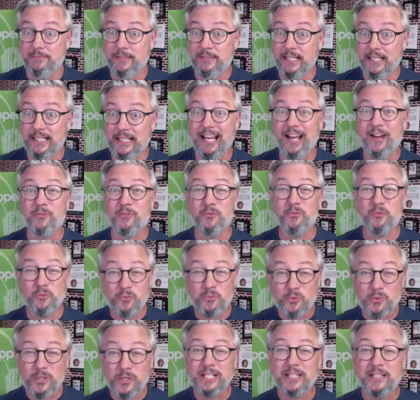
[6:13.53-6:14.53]
Like I
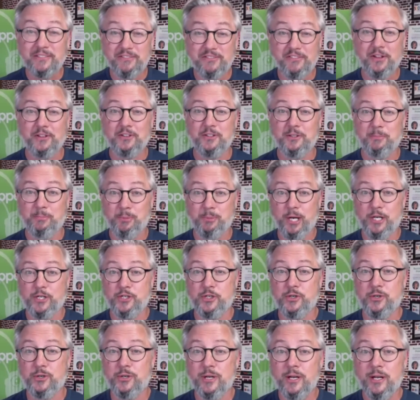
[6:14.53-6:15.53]
really felt the
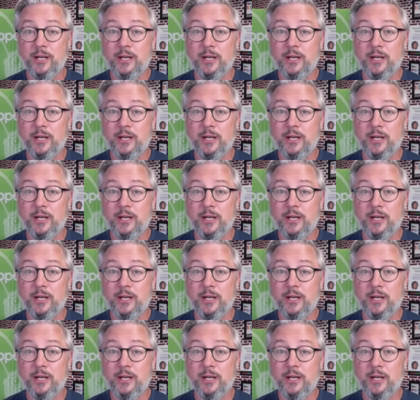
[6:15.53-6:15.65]
pressure.